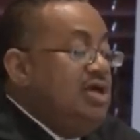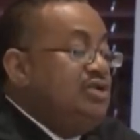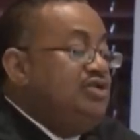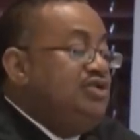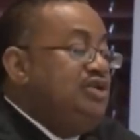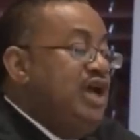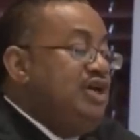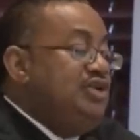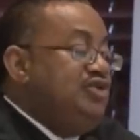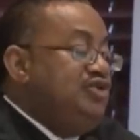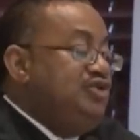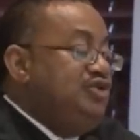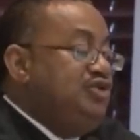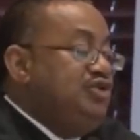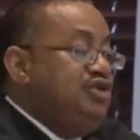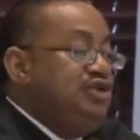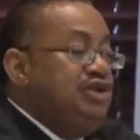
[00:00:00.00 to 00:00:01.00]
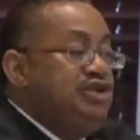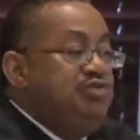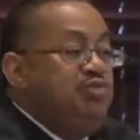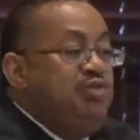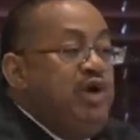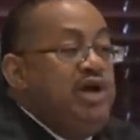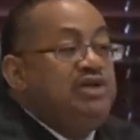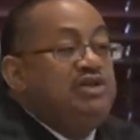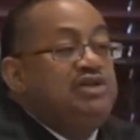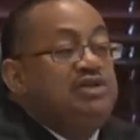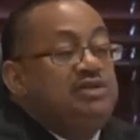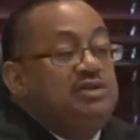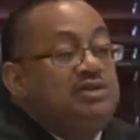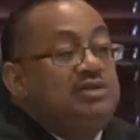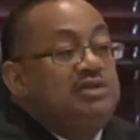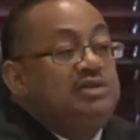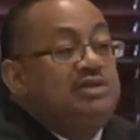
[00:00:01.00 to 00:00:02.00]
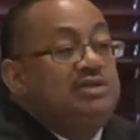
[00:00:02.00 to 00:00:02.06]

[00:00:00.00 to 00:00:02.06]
gestures, expressions?